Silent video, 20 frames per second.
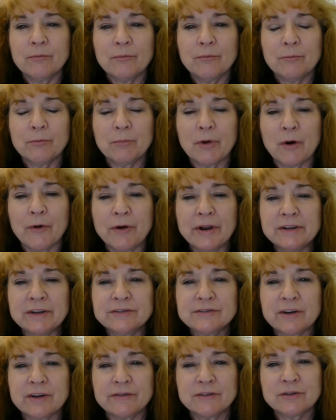Boeing
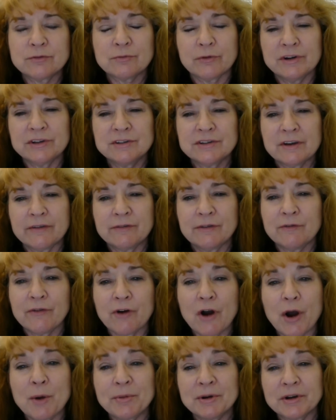727
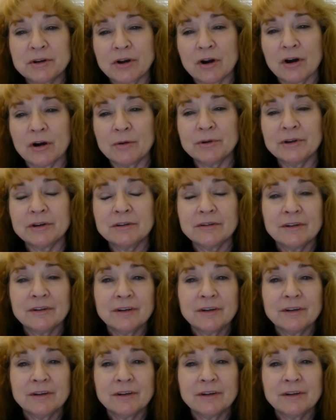Vomit Comet.